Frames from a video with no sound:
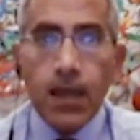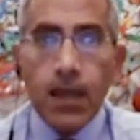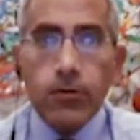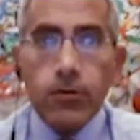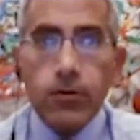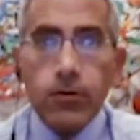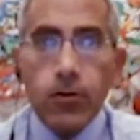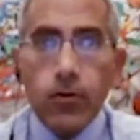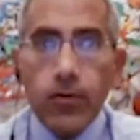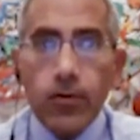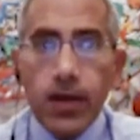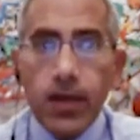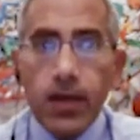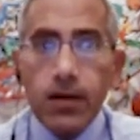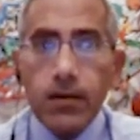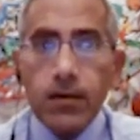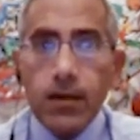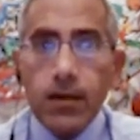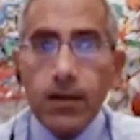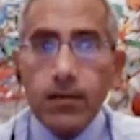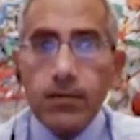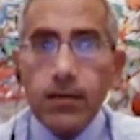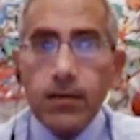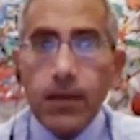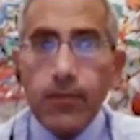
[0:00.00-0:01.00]
So here
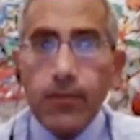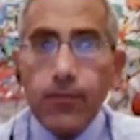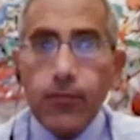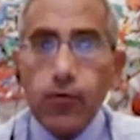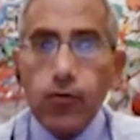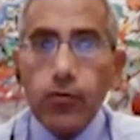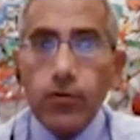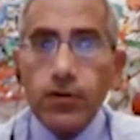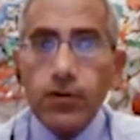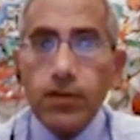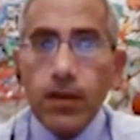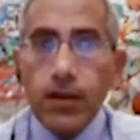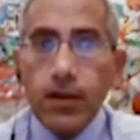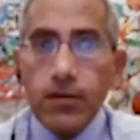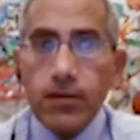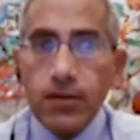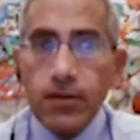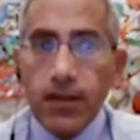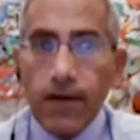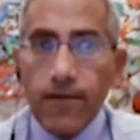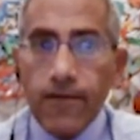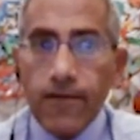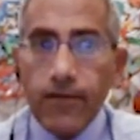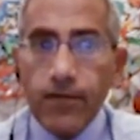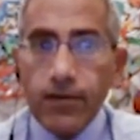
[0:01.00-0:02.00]
they pooled
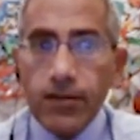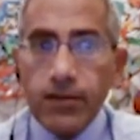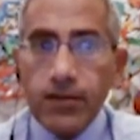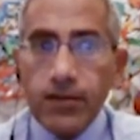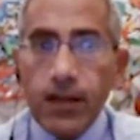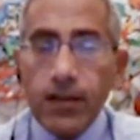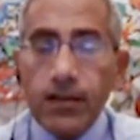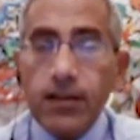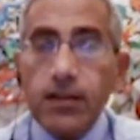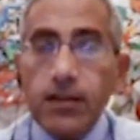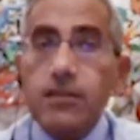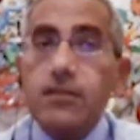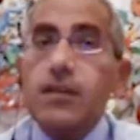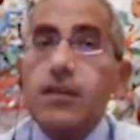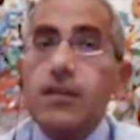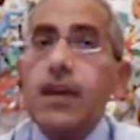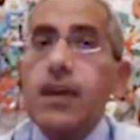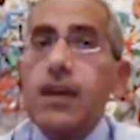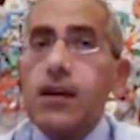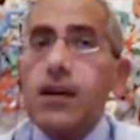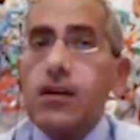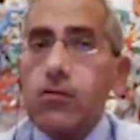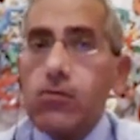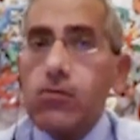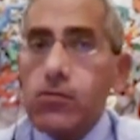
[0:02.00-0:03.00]
several studies,
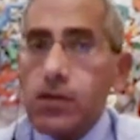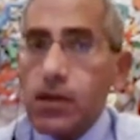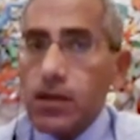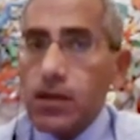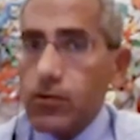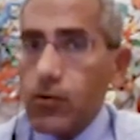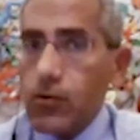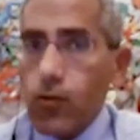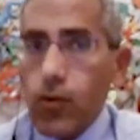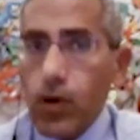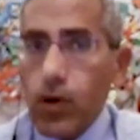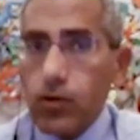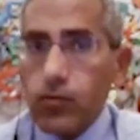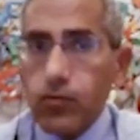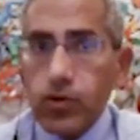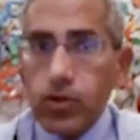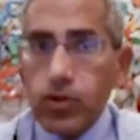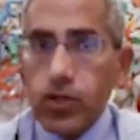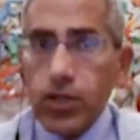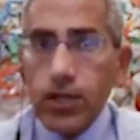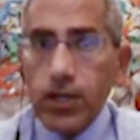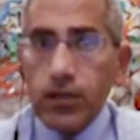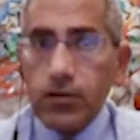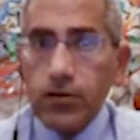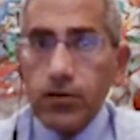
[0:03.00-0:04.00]
including the one we
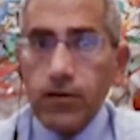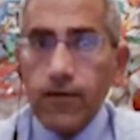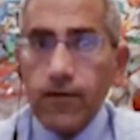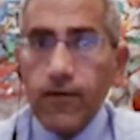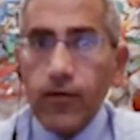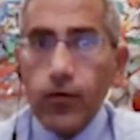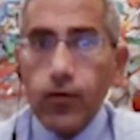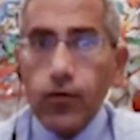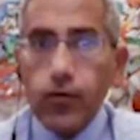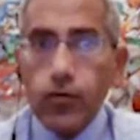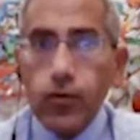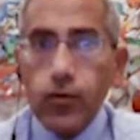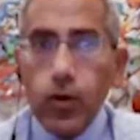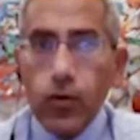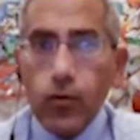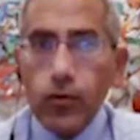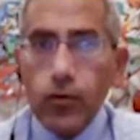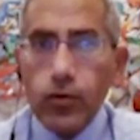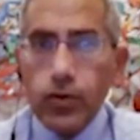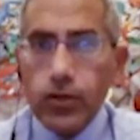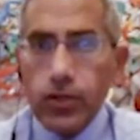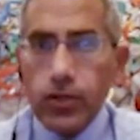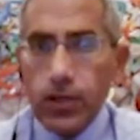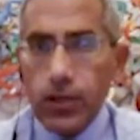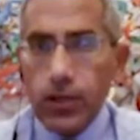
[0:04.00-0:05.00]
just reviewed,
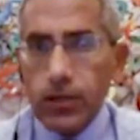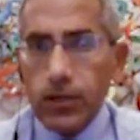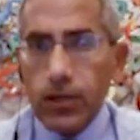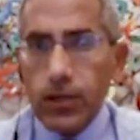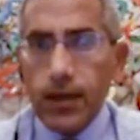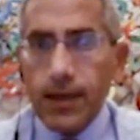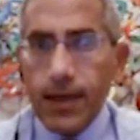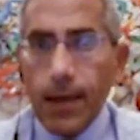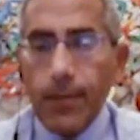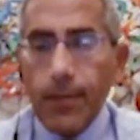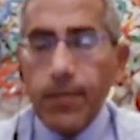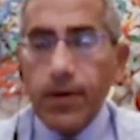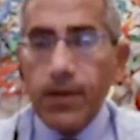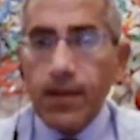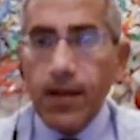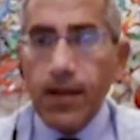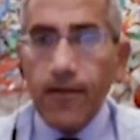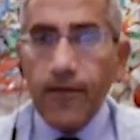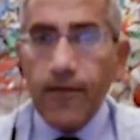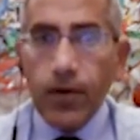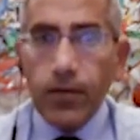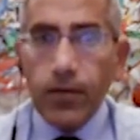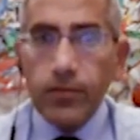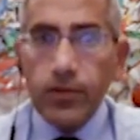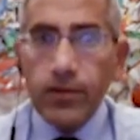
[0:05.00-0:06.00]
which is the Capita
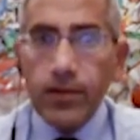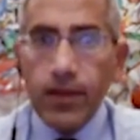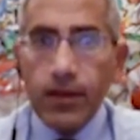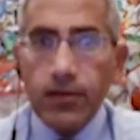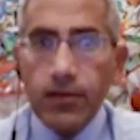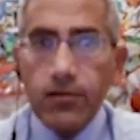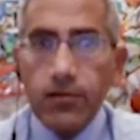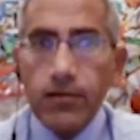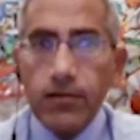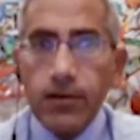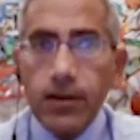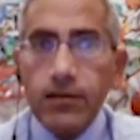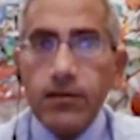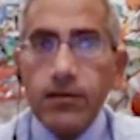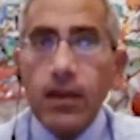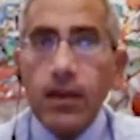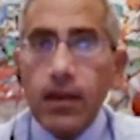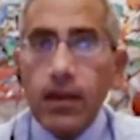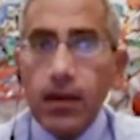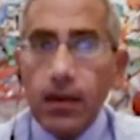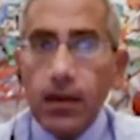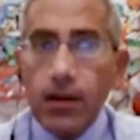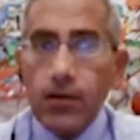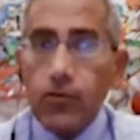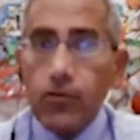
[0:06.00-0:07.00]
from the Netherlands,
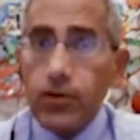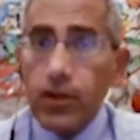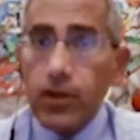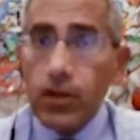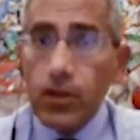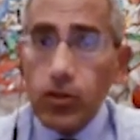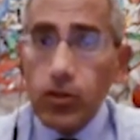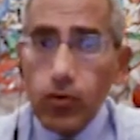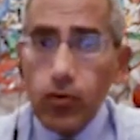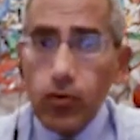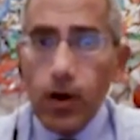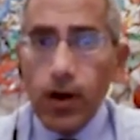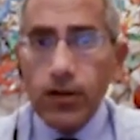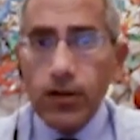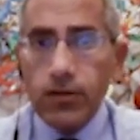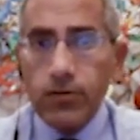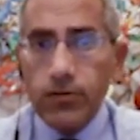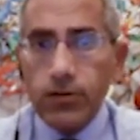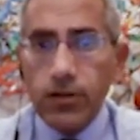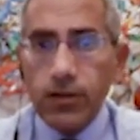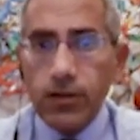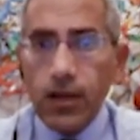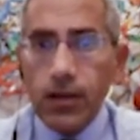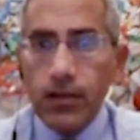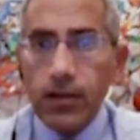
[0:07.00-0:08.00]
including 2 other
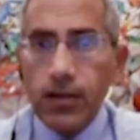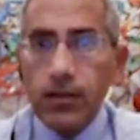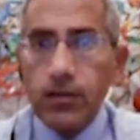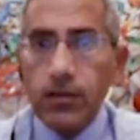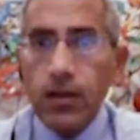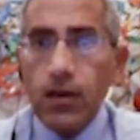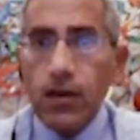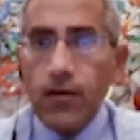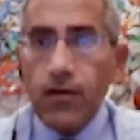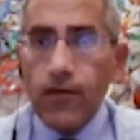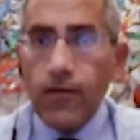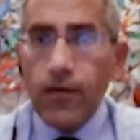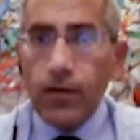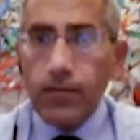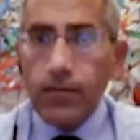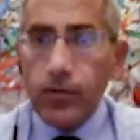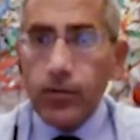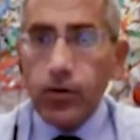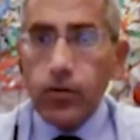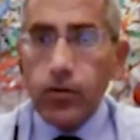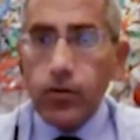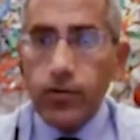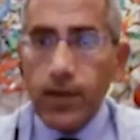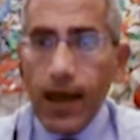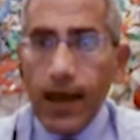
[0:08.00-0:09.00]
studies from
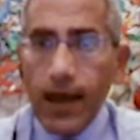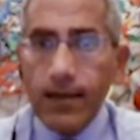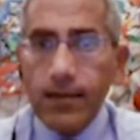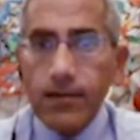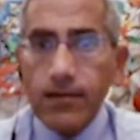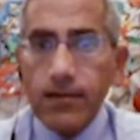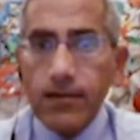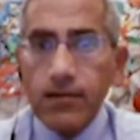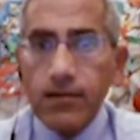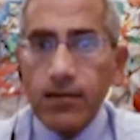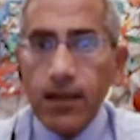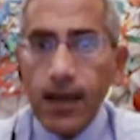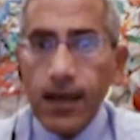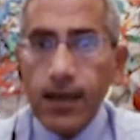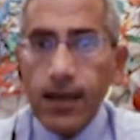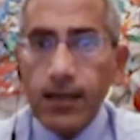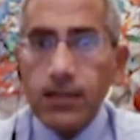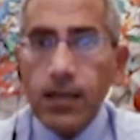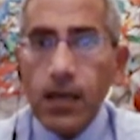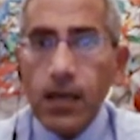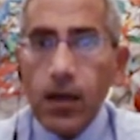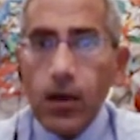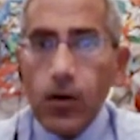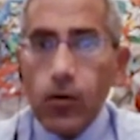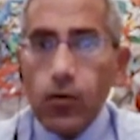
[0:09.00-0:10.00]
the United
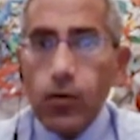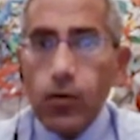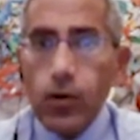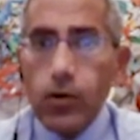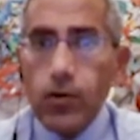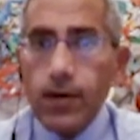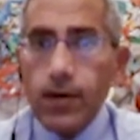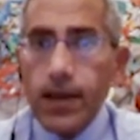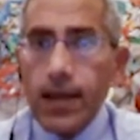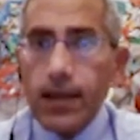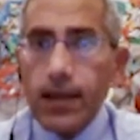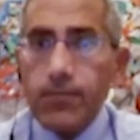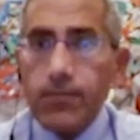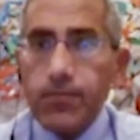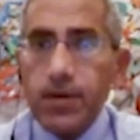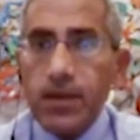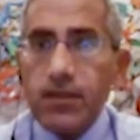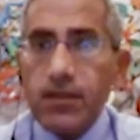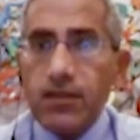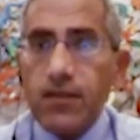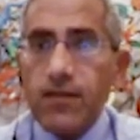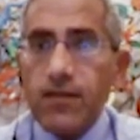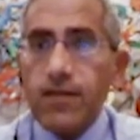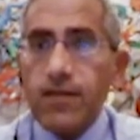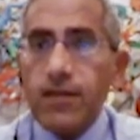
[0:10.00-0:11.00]
States. We look at
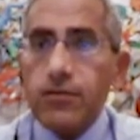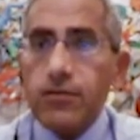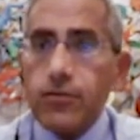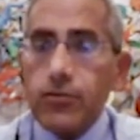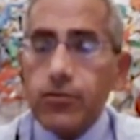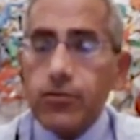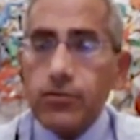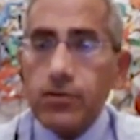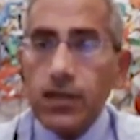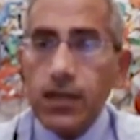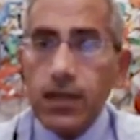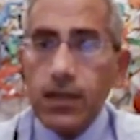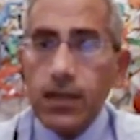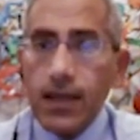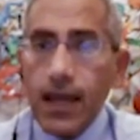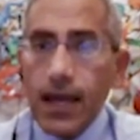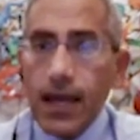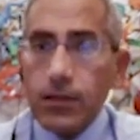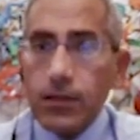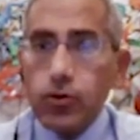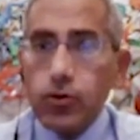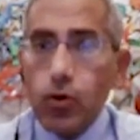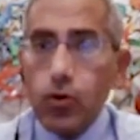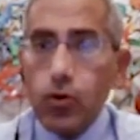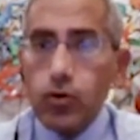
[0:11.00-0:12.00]
PCV13
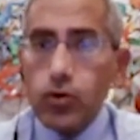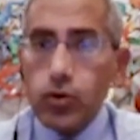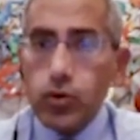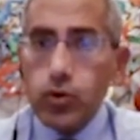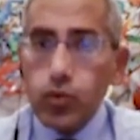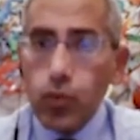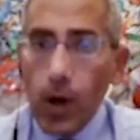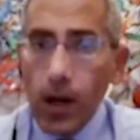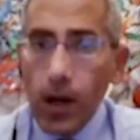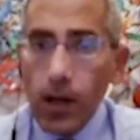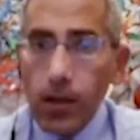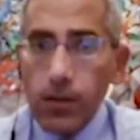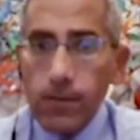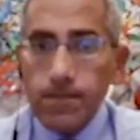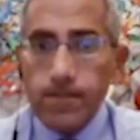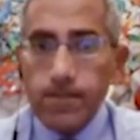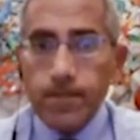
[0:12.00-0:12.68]
at dose 1,